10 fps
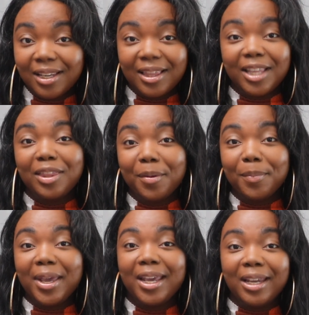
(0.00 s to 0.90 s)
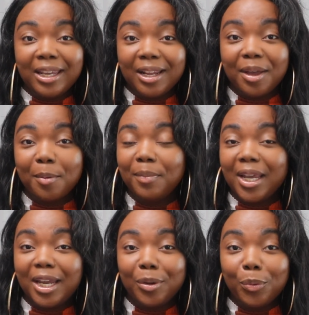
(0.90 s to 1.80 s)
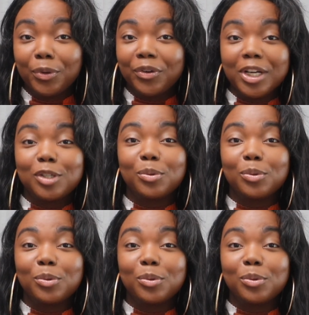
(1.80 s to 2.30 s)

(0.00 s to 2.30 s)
like the main ordering